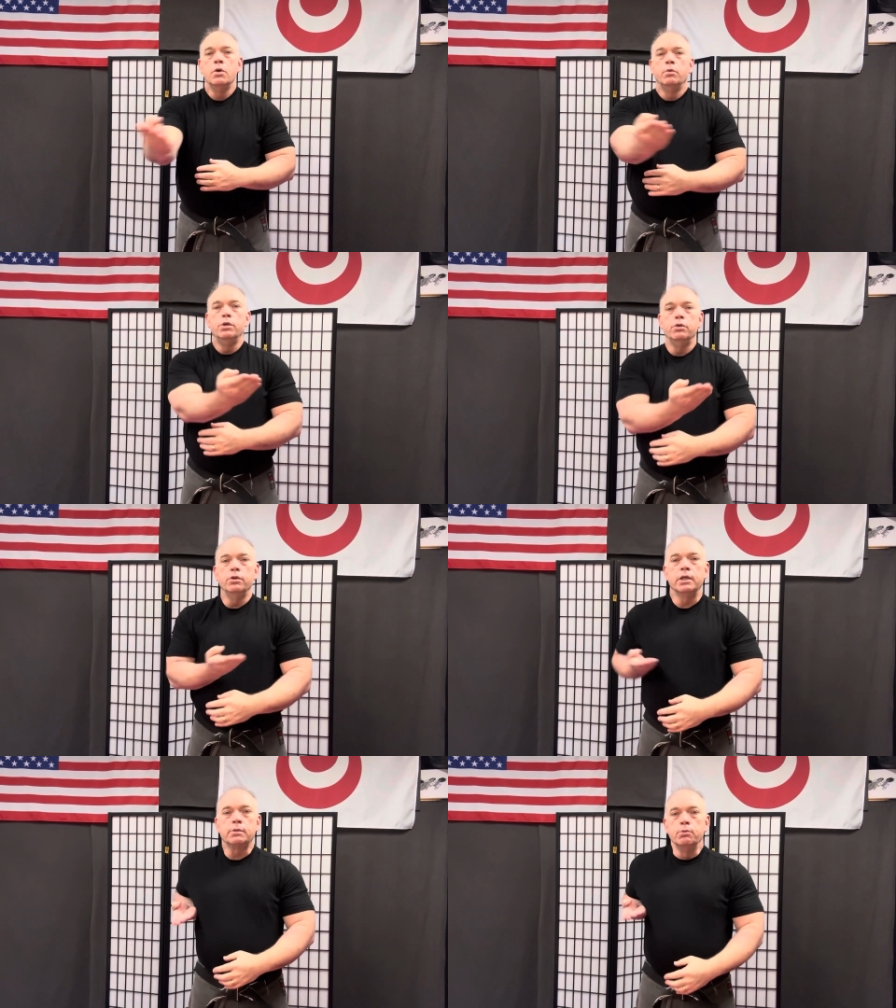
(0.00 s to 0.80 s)
When you do
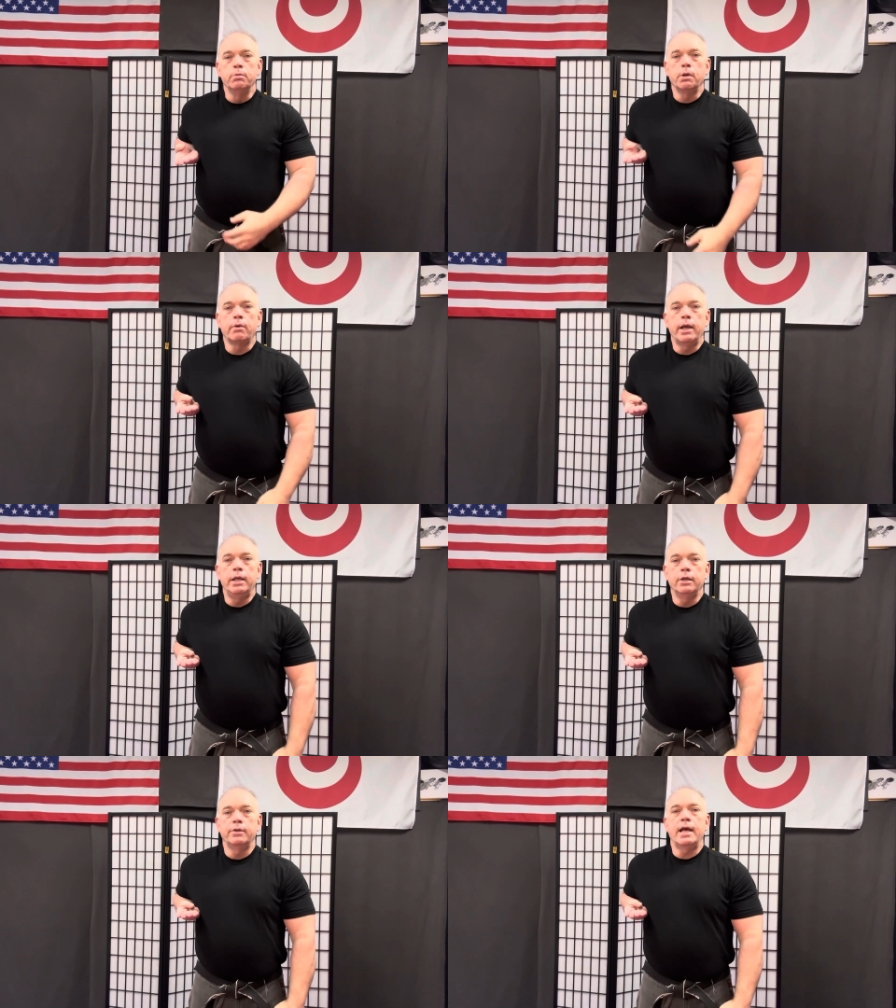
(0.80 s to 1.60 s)
this movement right
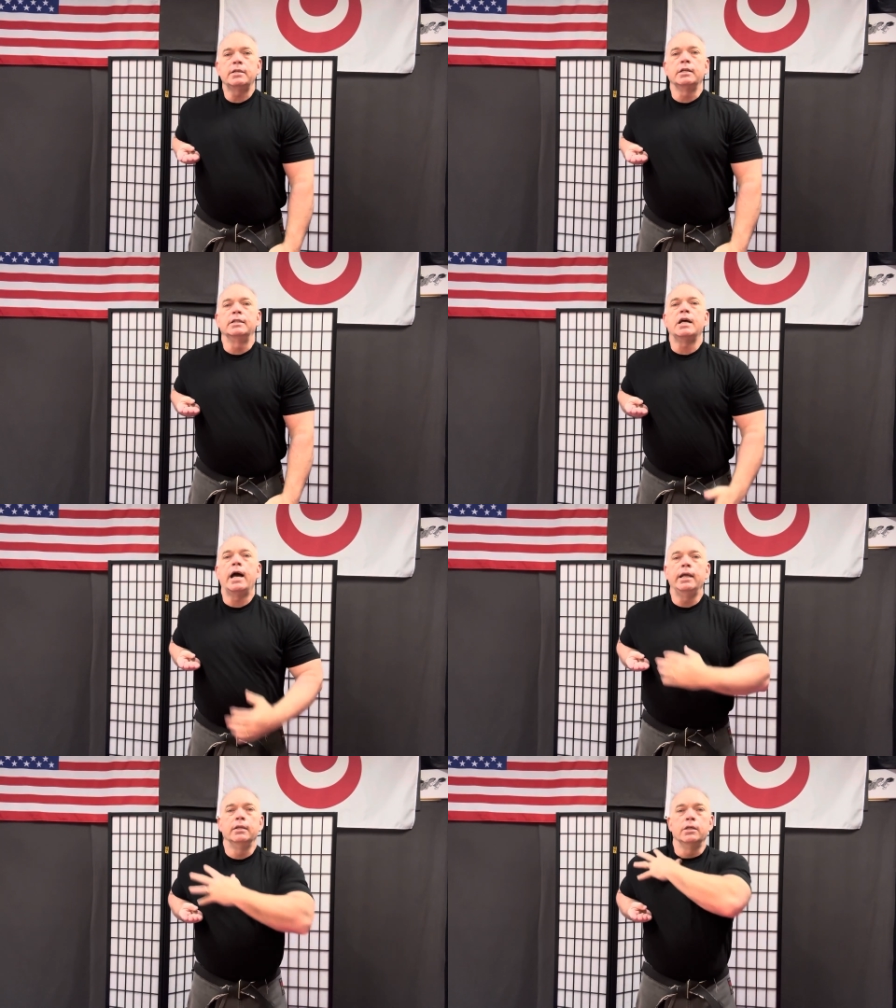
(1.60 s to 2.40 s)
here, that's going to
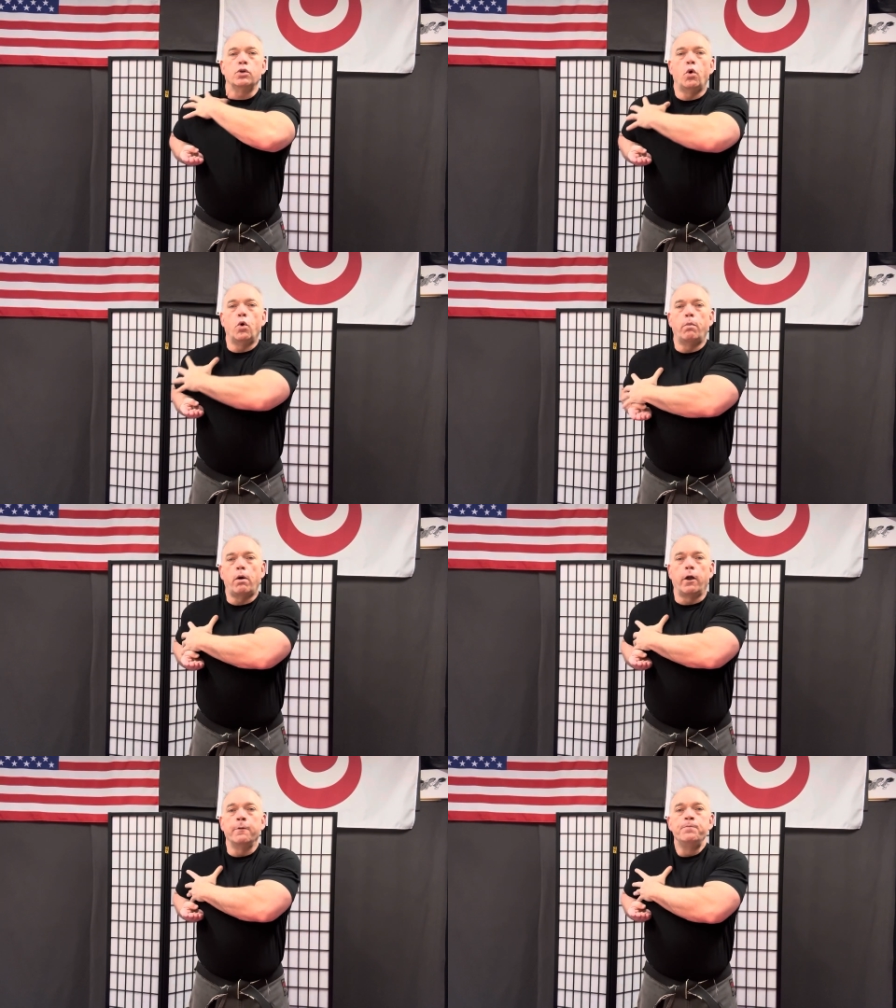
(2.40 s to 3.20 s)
tighten this whole
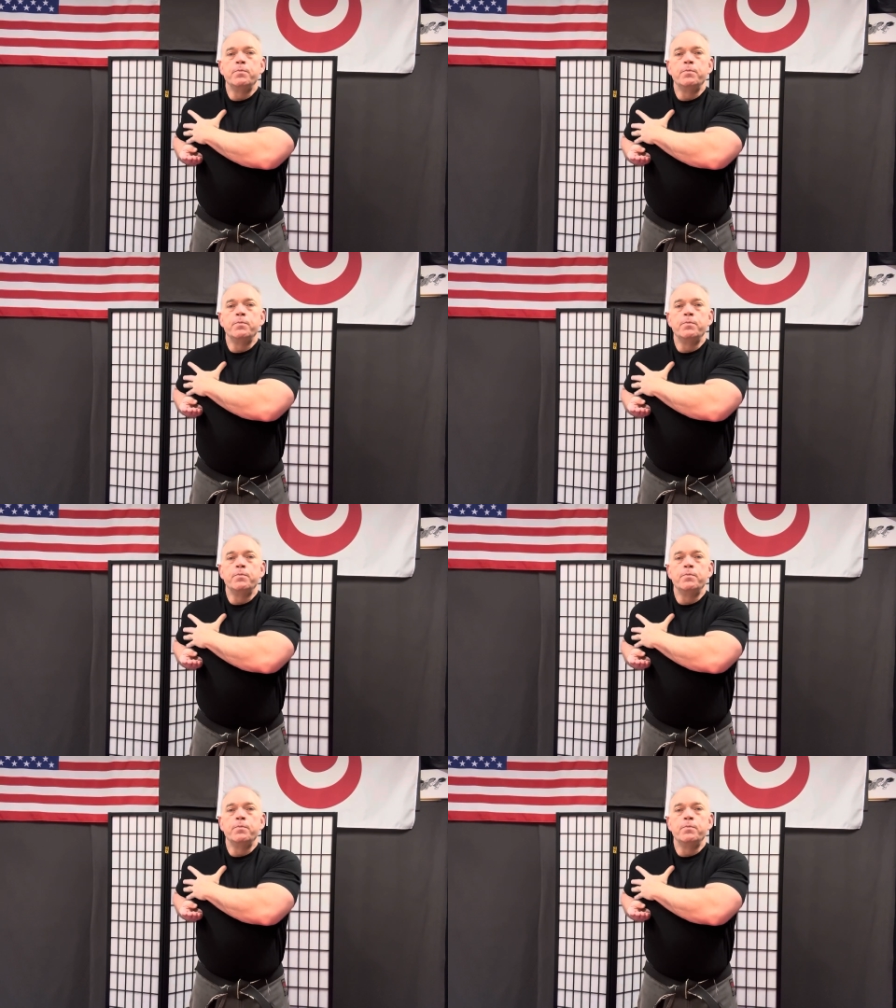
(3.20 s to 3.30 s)
part.